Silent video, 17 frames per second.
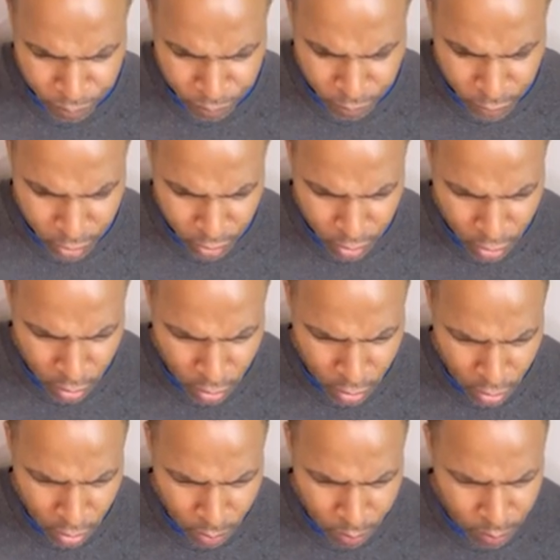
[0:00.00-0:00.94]

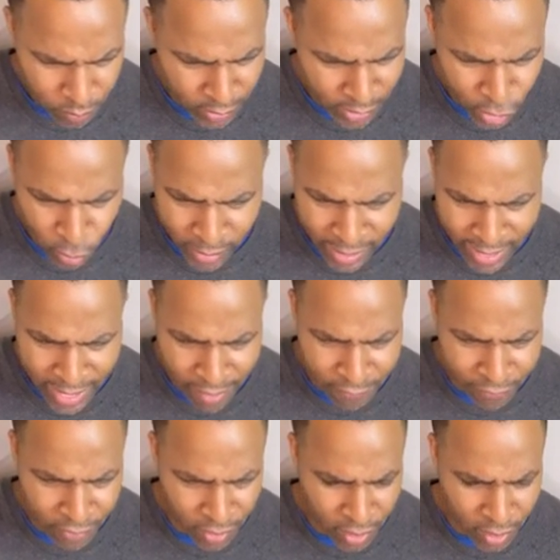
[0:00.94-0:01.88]
Um, then you have
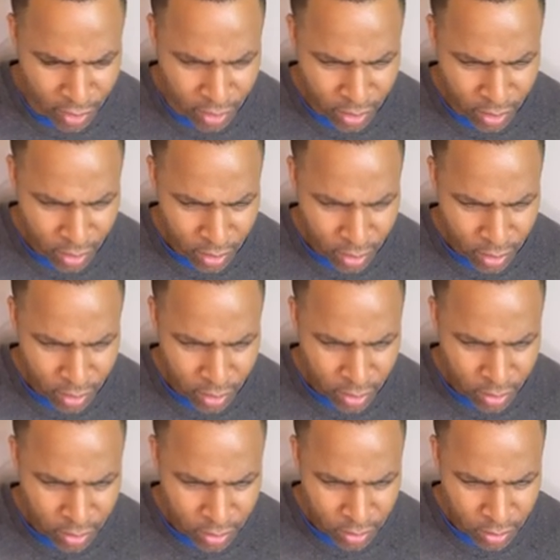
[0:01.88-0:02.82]
the
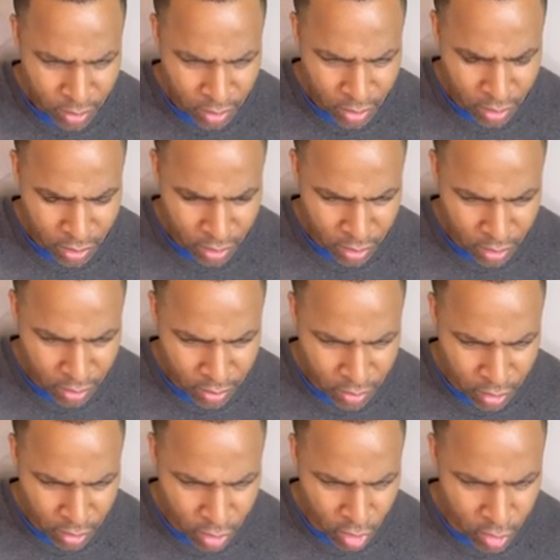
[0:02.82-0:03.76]
the the
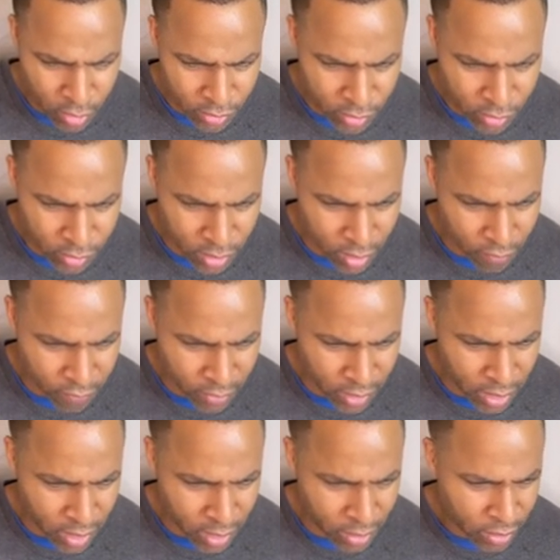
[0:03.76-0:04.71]
curses of uh,
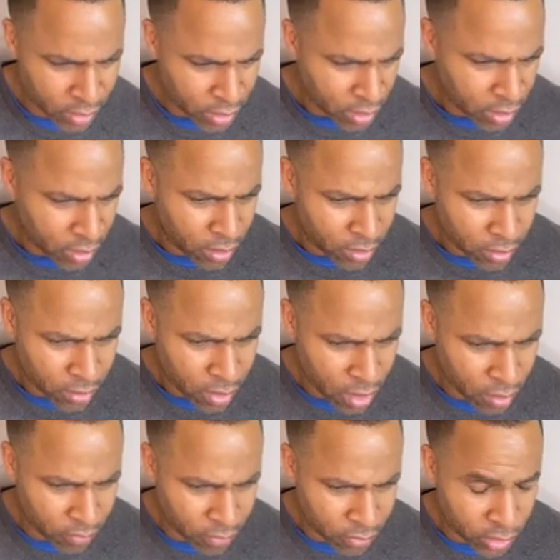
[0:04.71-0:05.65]
uh,
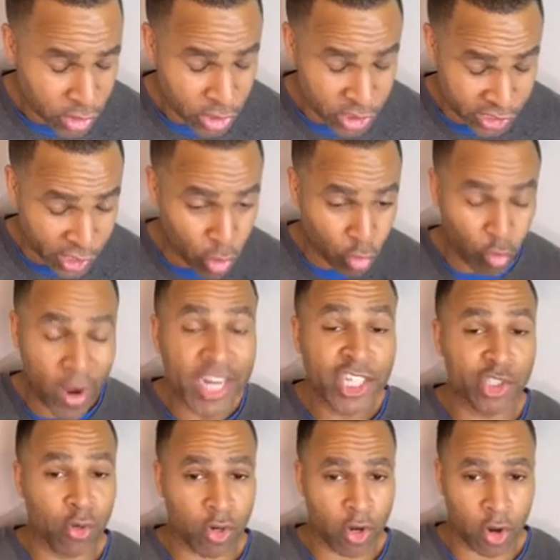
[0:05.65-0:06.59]
generational
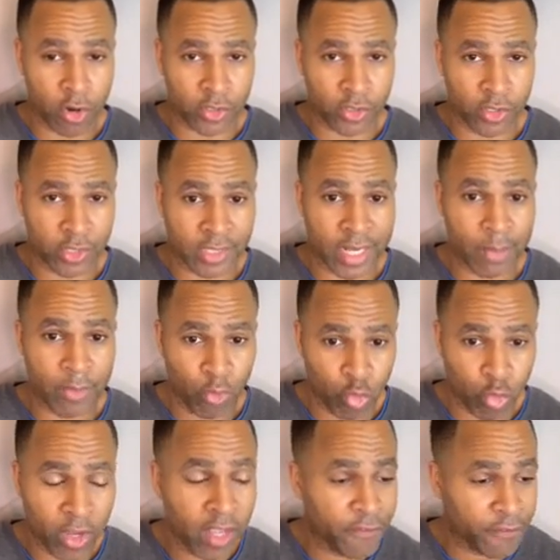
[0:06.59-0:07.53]
curses, and let me
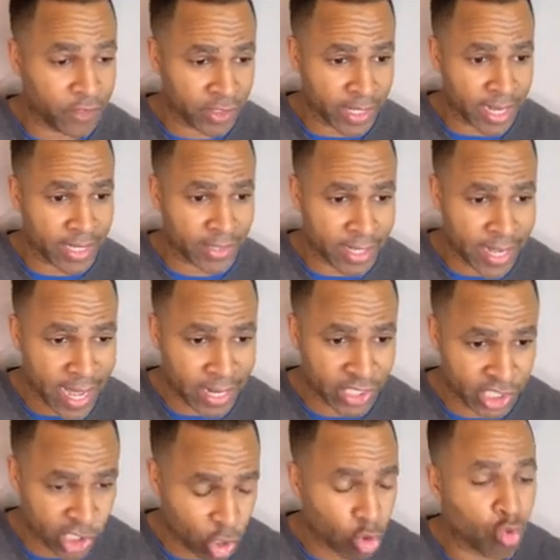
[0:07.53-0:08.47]
reemphasize that
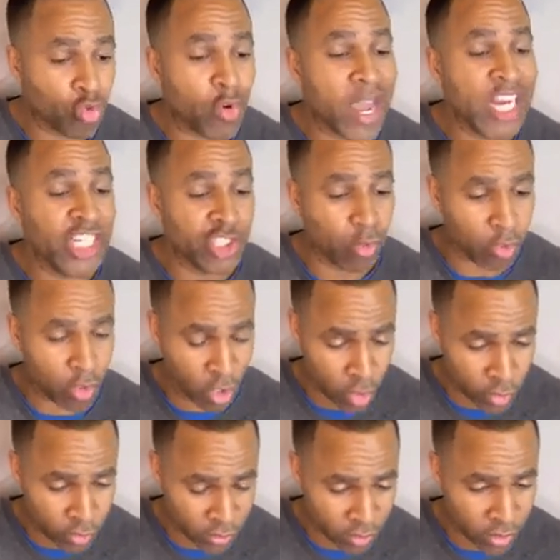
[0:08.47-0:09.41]
generational
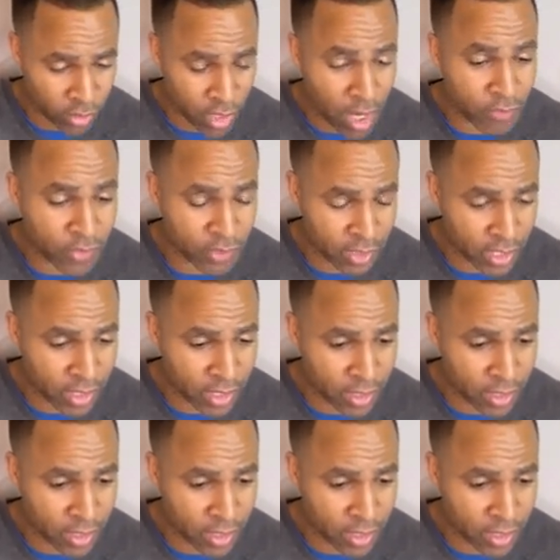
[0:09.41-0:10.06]
curses of sin